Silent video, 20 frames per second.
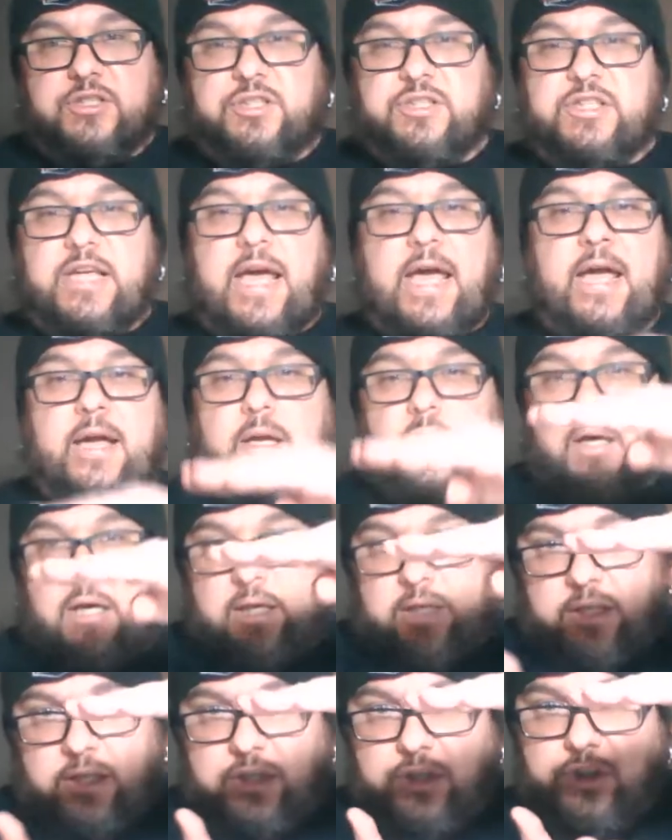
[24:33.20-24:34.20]
stack,
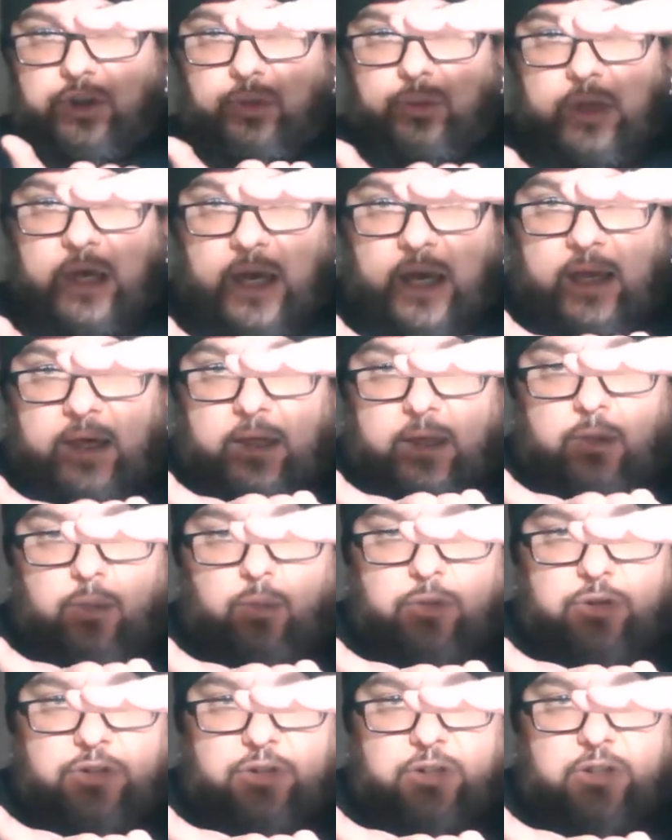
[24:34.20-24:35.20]
I kid you not,
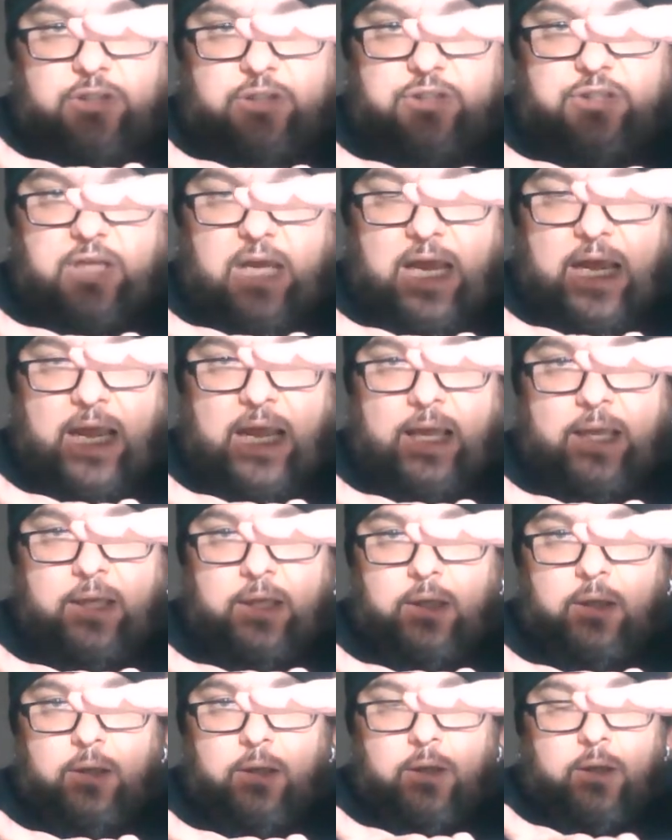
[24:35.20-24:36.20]
it was this high